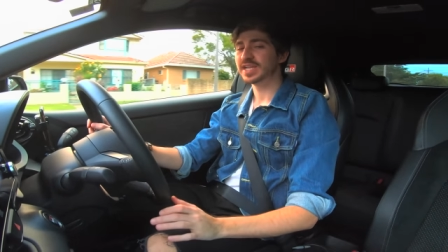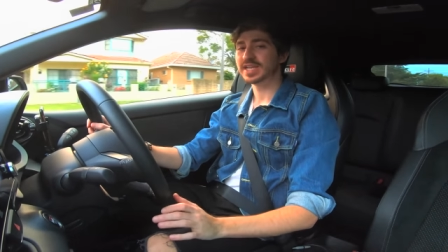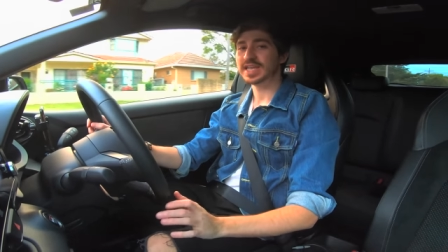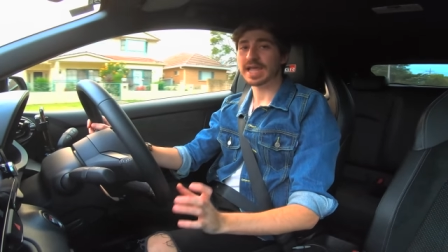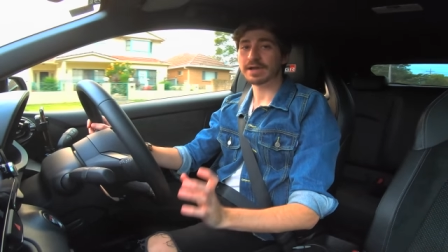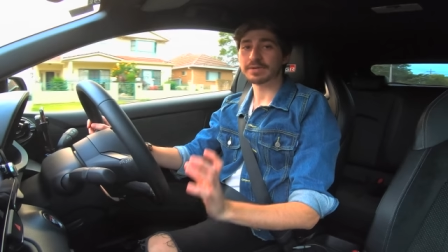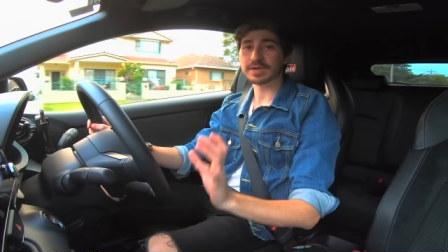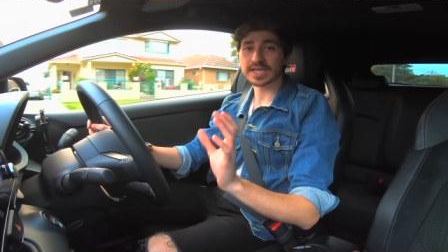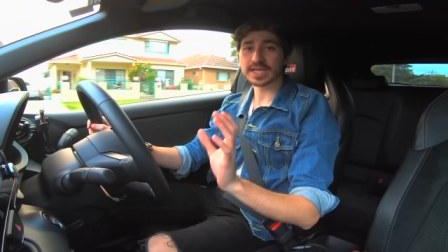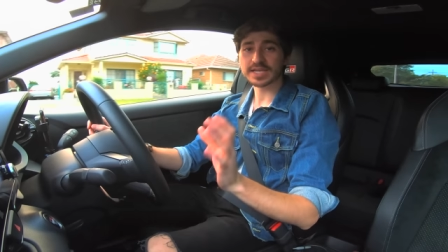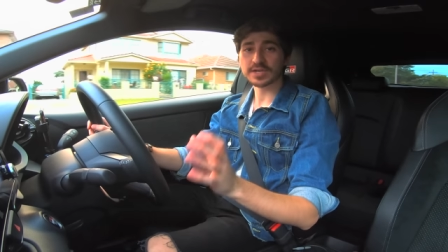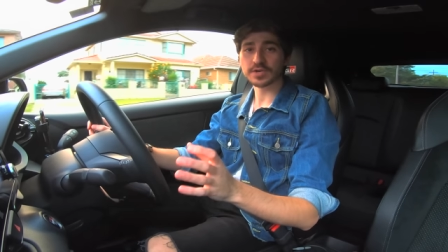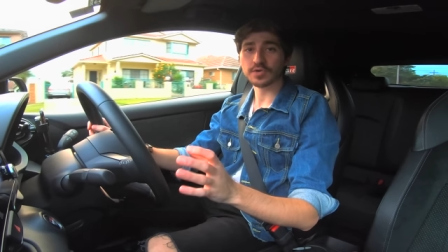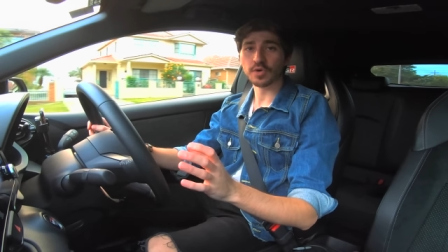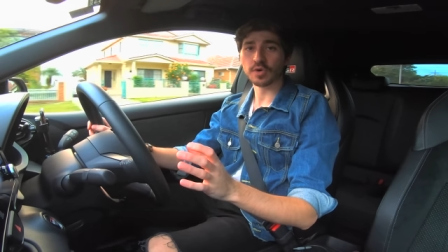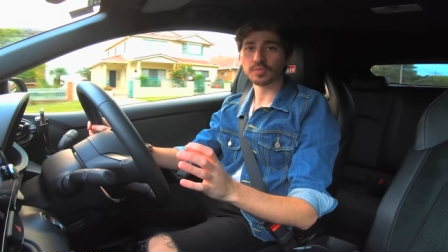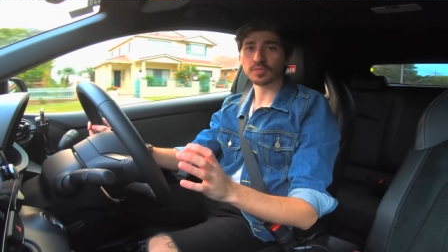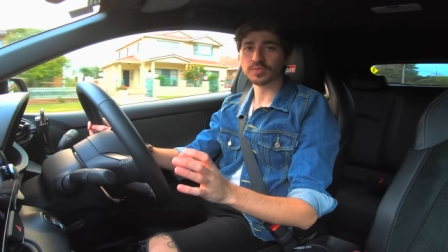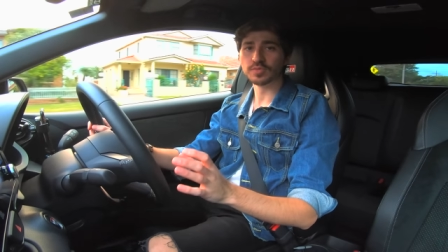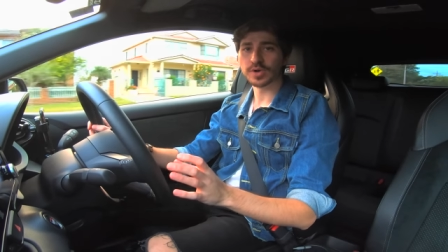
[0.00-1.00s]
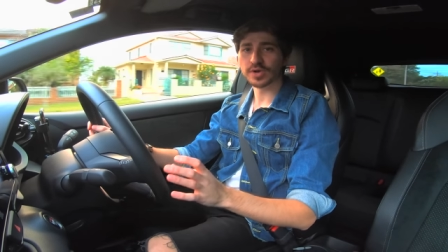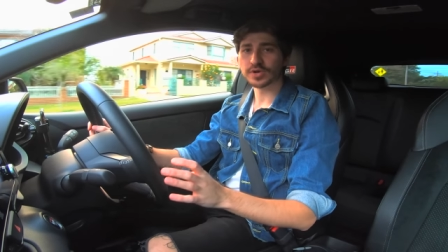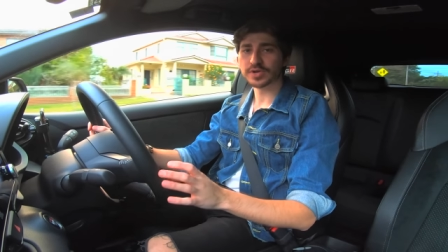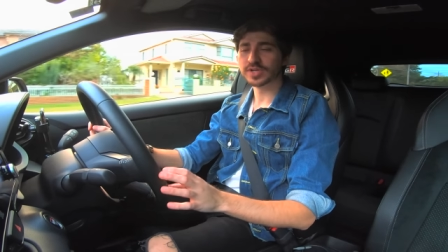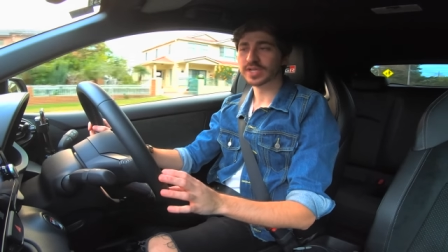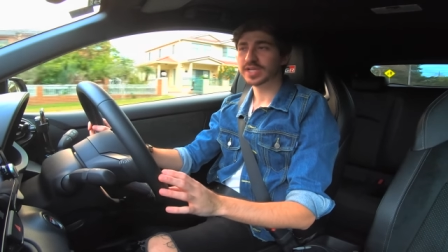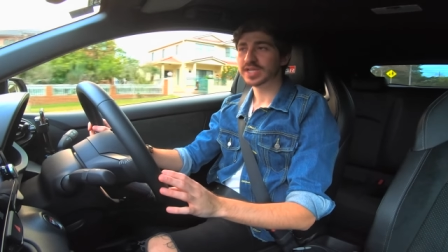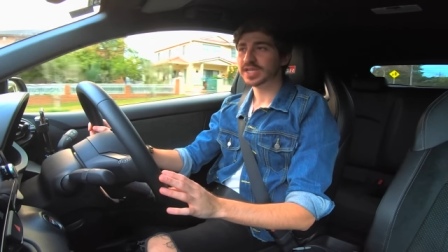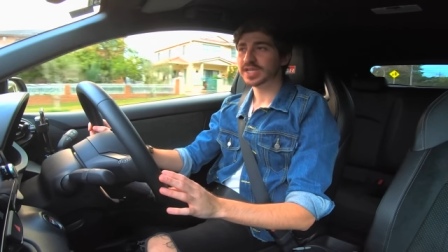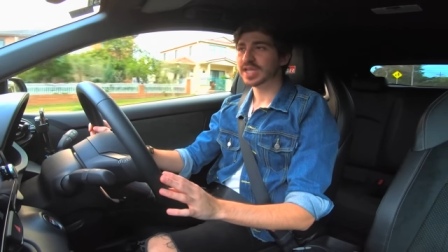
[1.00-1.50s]
Now in normal
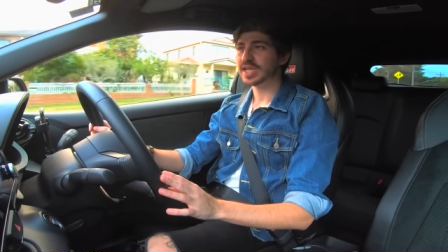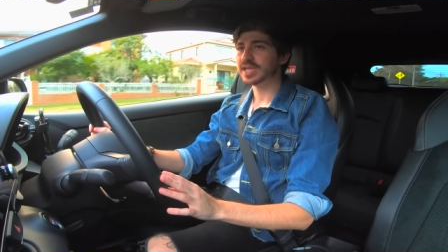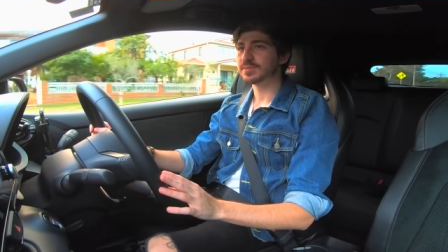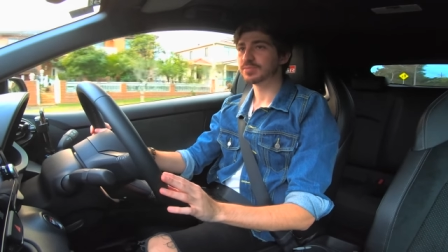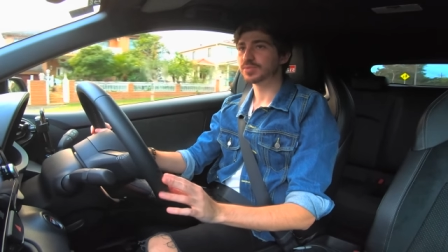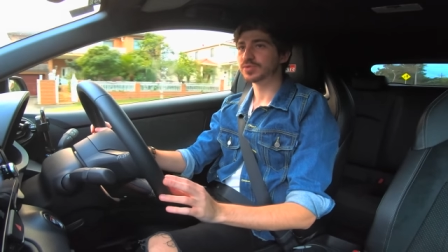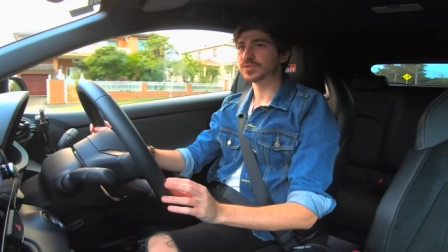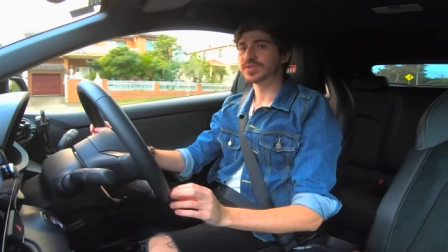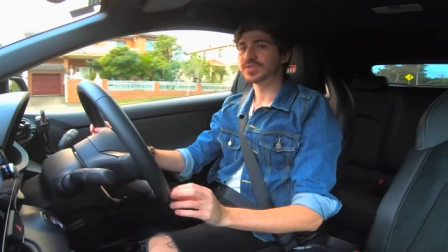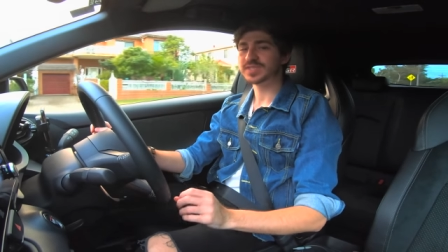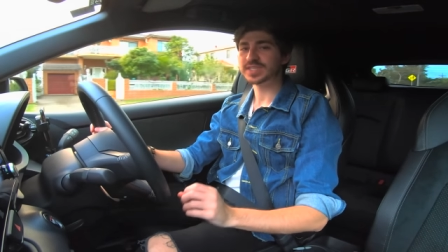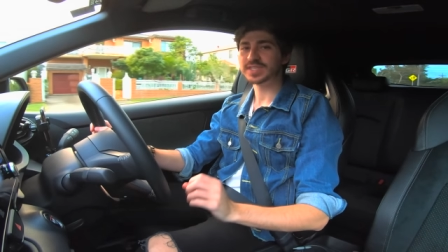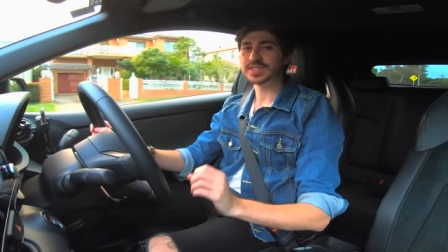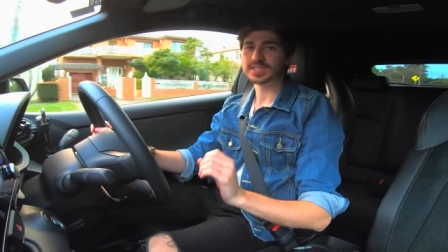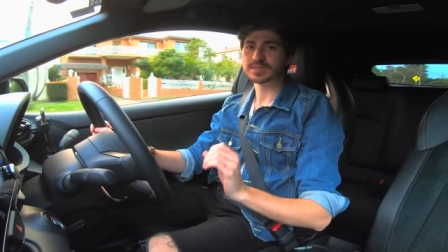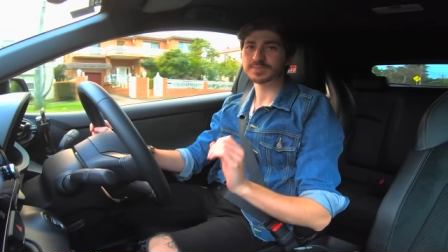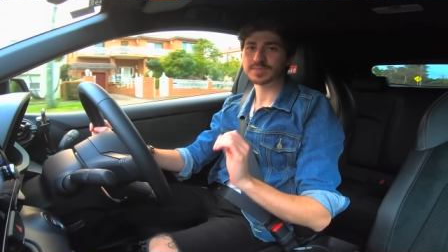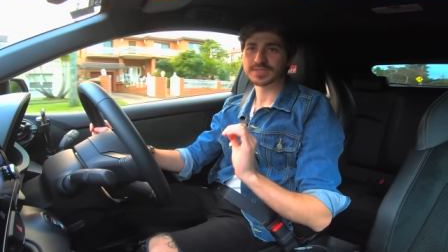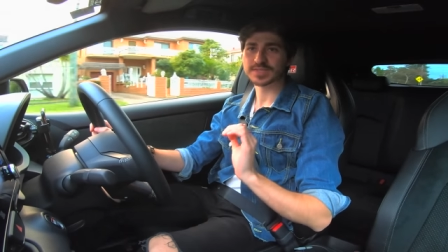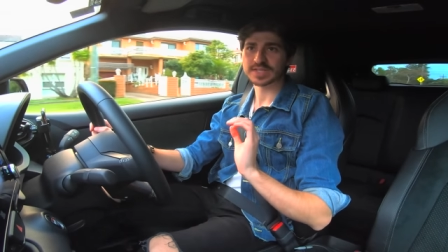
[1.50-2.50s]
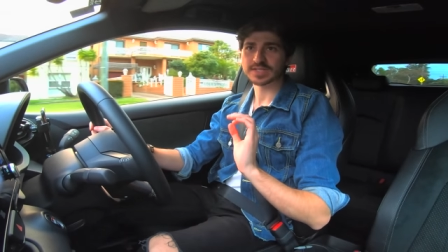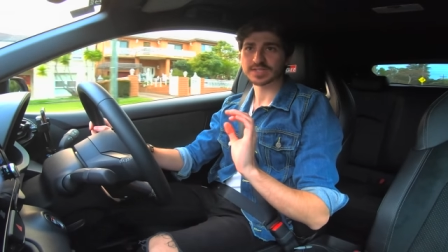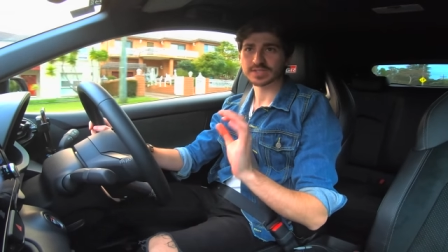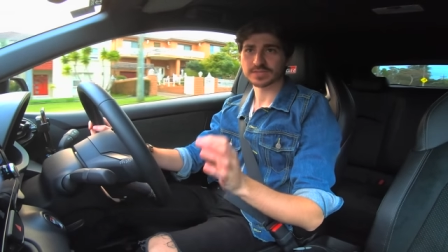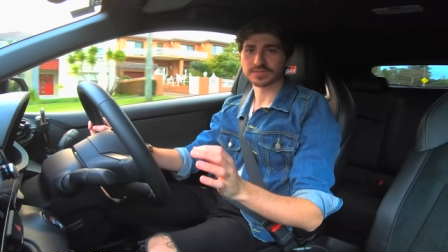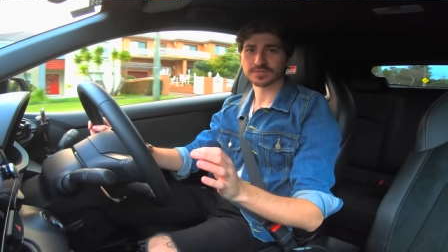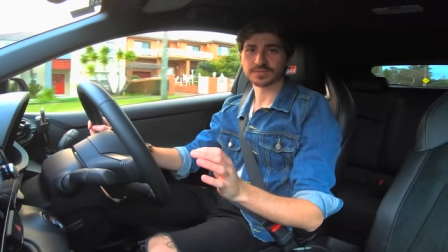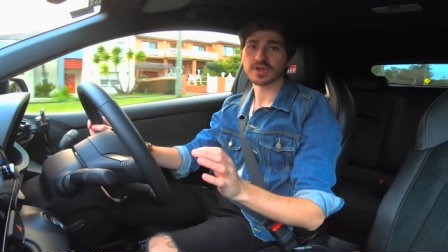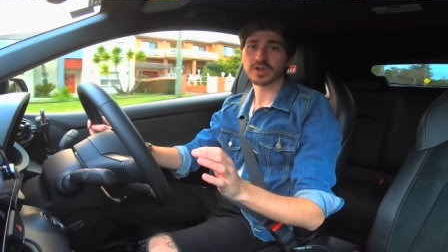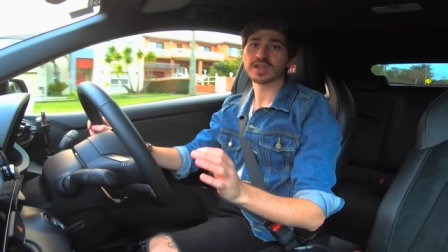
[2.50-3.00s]
mode, it puts 60% to
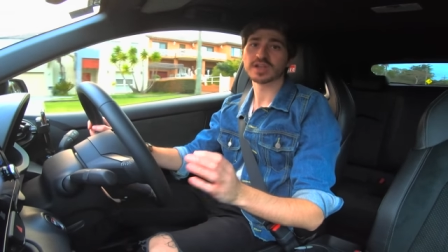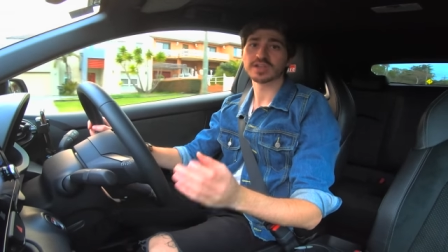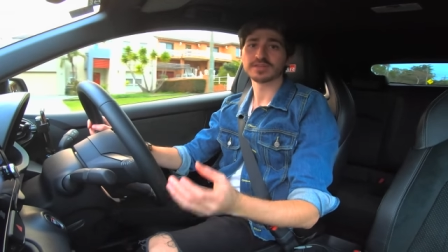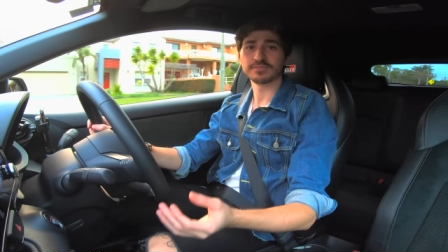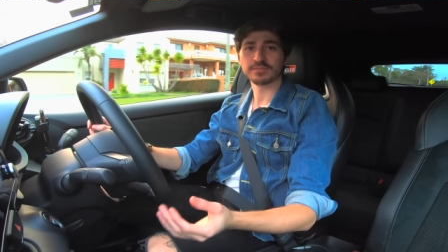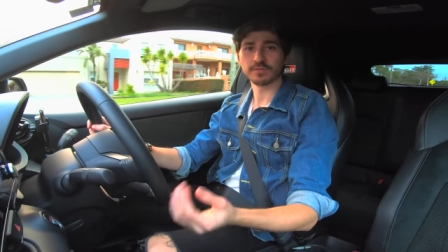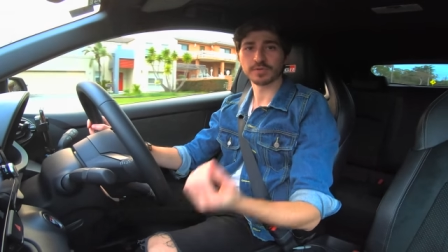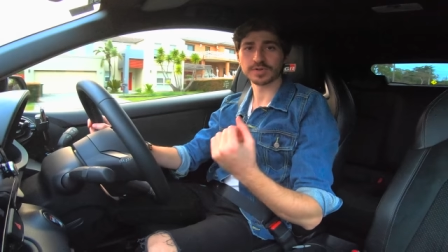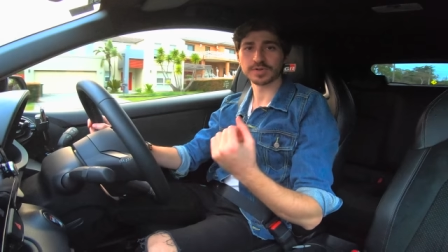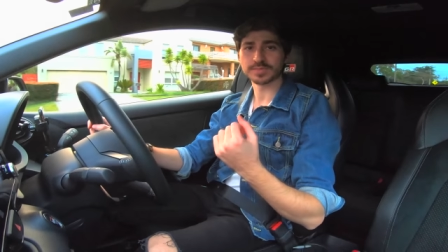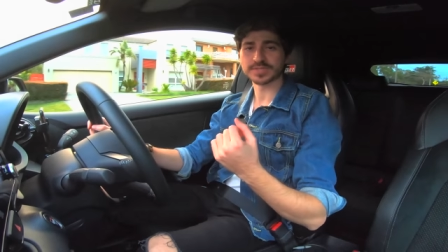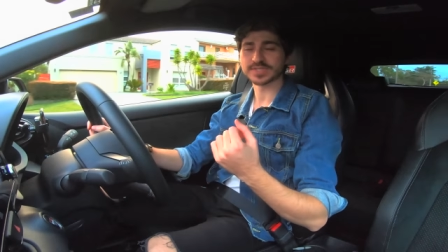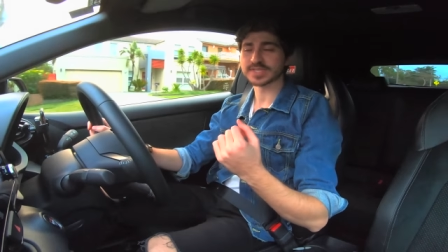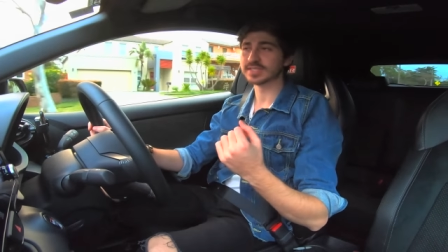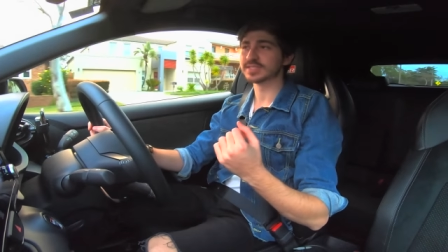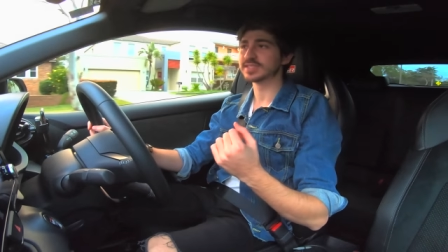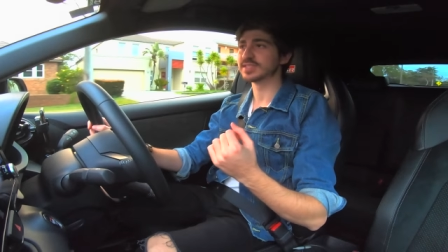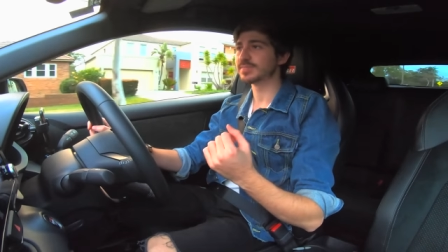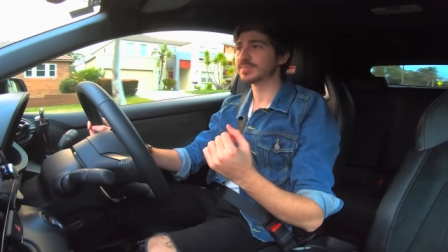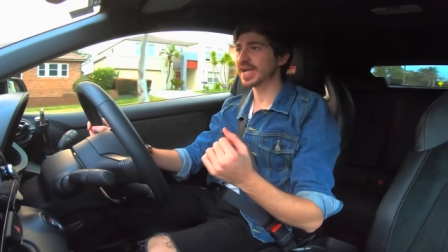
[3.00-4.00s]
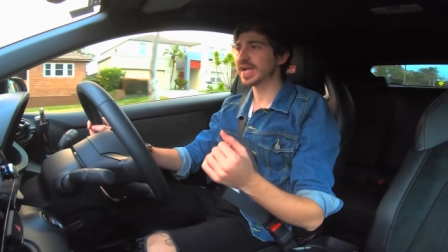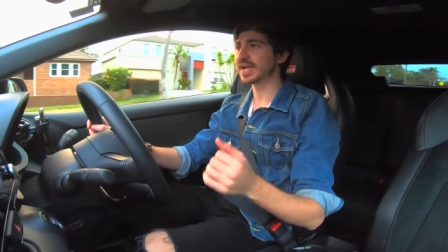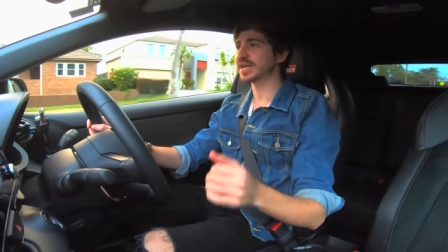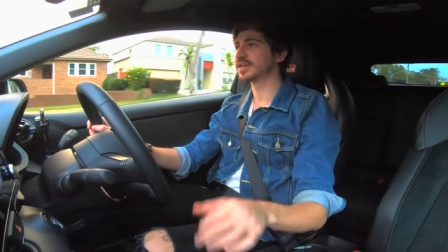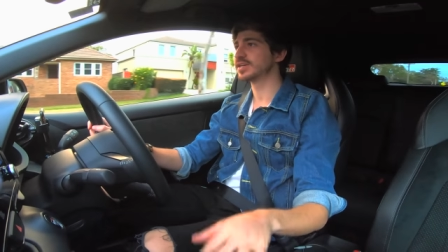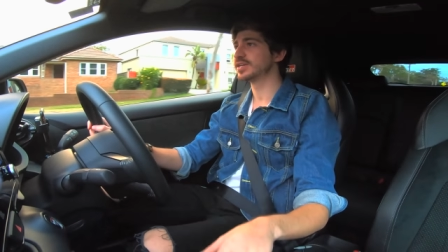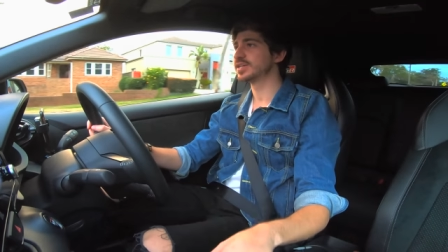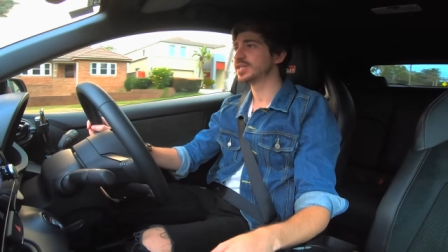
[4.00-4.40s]
the front and 40% to the back.